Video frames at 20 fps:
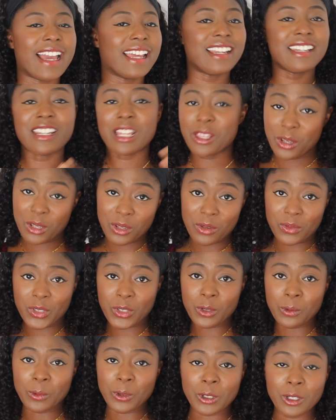another
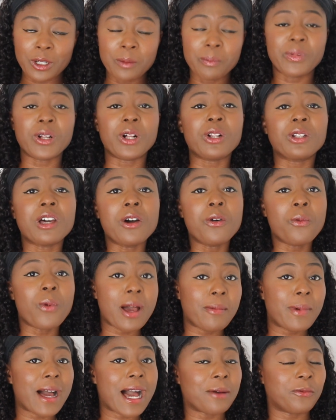YouTuber, build a
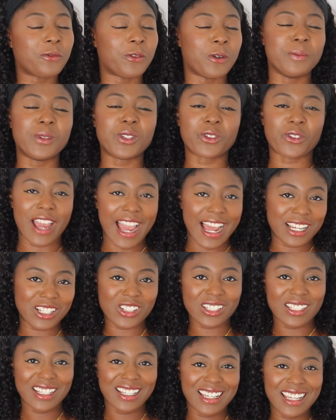web app from
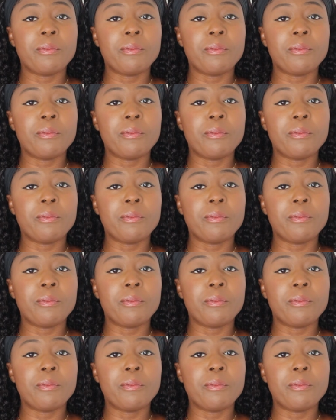scratch.